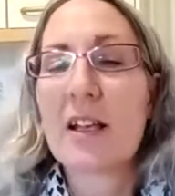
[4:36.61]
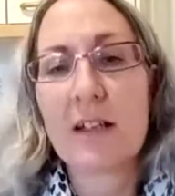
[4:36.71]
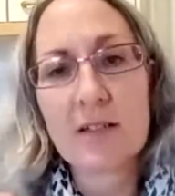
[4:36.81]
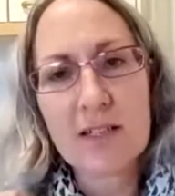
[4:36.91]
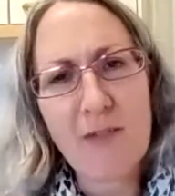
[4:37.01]

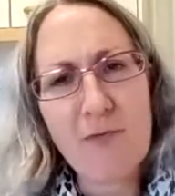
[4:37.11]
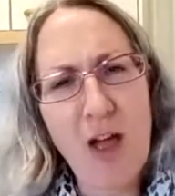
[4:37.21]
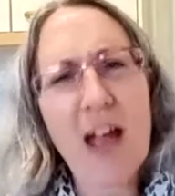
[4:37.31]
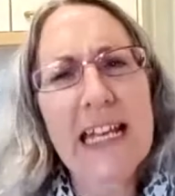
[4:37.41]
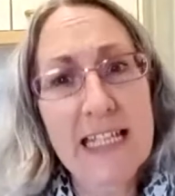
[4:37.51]
Because I
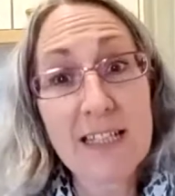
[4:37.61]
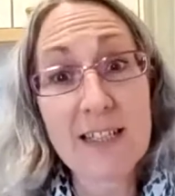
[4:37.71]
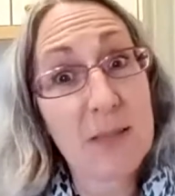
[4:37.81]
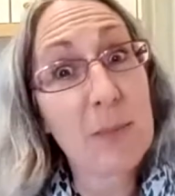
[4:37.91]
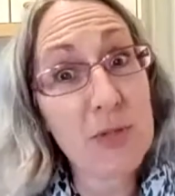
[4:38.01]
thought he needed
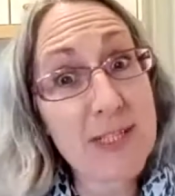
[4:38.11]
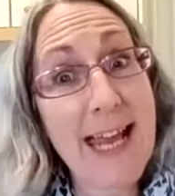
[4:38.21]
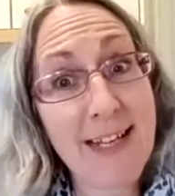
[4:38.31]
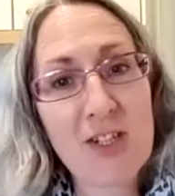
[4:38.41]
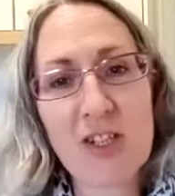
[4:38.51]
some
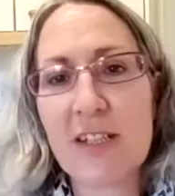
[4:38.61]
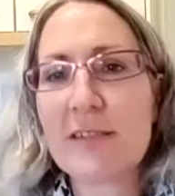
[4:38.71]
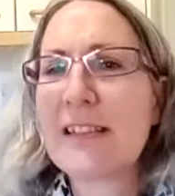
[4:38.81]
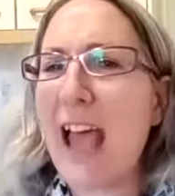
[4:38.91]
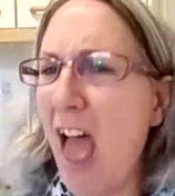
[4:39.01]

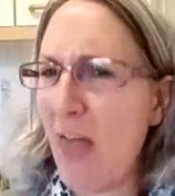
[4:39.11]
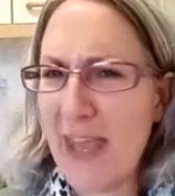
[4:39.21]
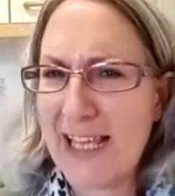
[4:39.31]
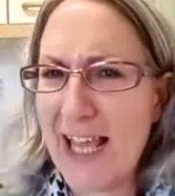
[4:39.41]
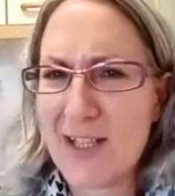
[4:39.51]
protection.
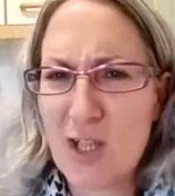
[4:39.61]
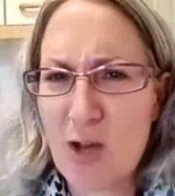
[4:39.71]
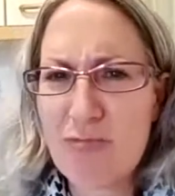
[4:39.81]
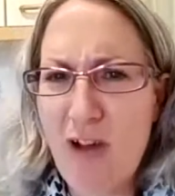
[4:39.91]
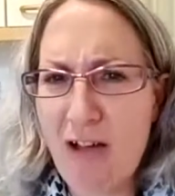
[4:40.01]
They get so
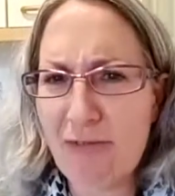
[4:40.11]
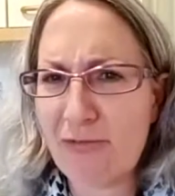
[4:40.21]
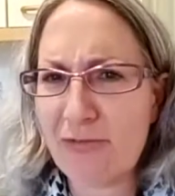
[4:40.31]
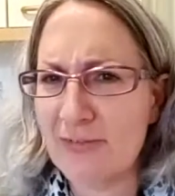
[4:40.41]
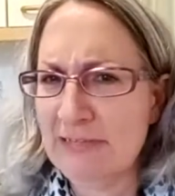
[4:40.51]
rough.